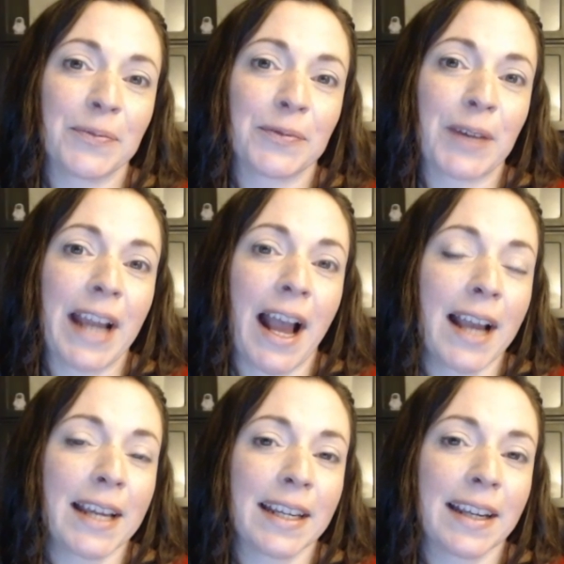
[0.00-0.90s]
Right,
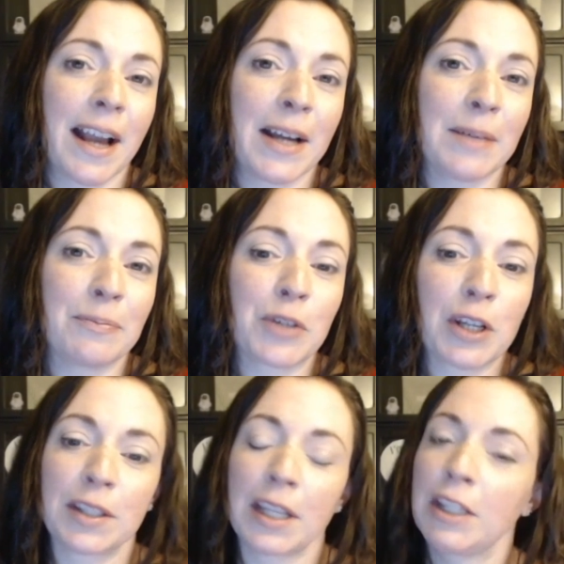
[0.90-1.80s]
I am
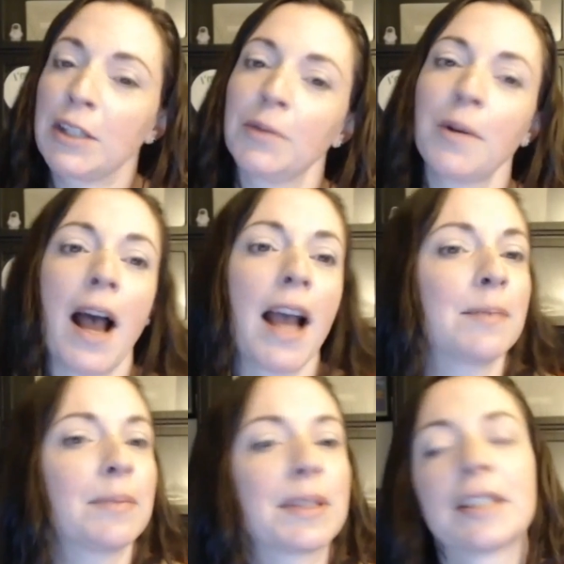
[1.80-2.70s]
just like you. I
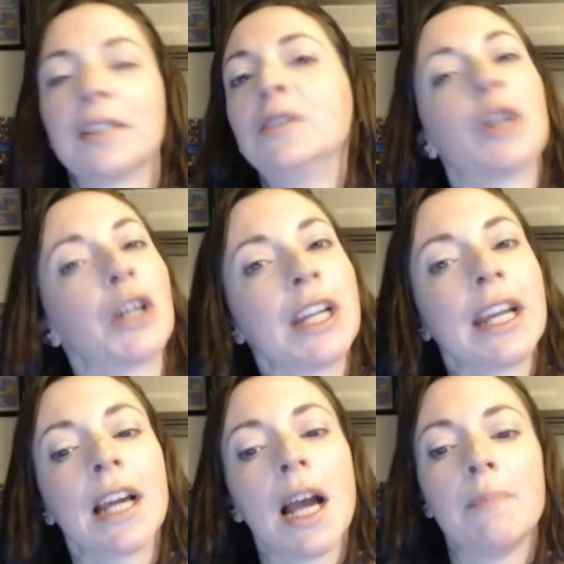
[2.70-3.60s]
am still
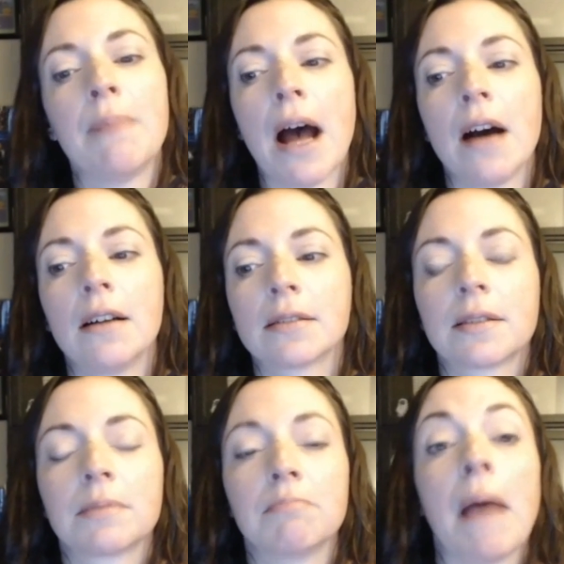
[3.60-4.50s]
learning about
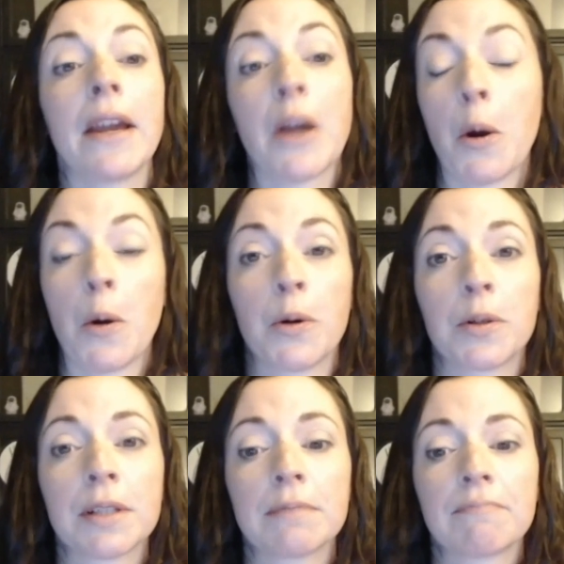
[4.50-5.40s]
my
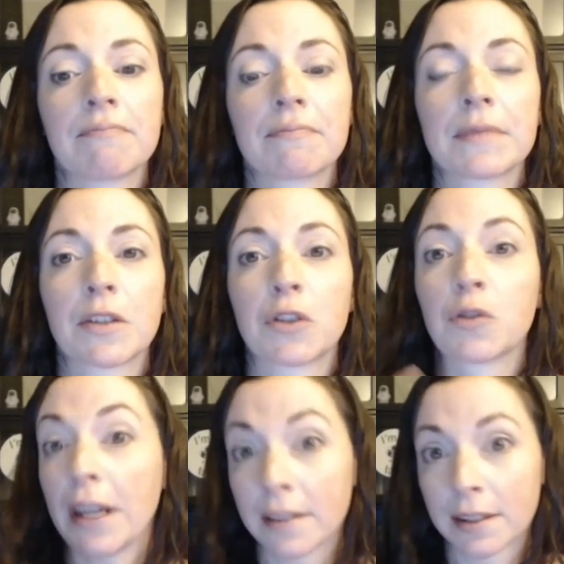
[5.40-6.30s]
own
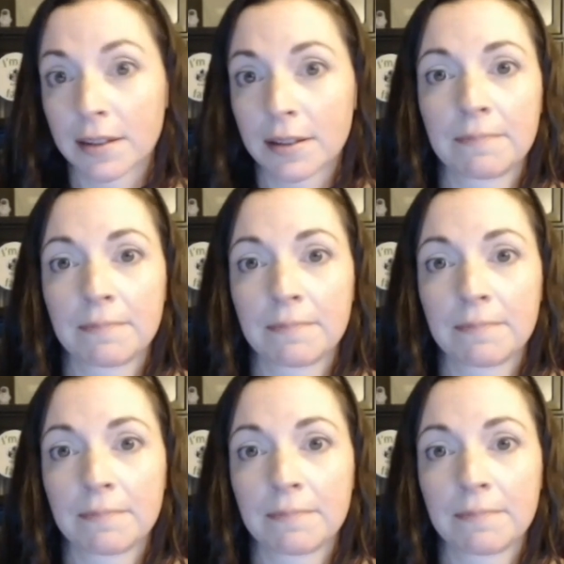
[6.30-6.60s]
strengths,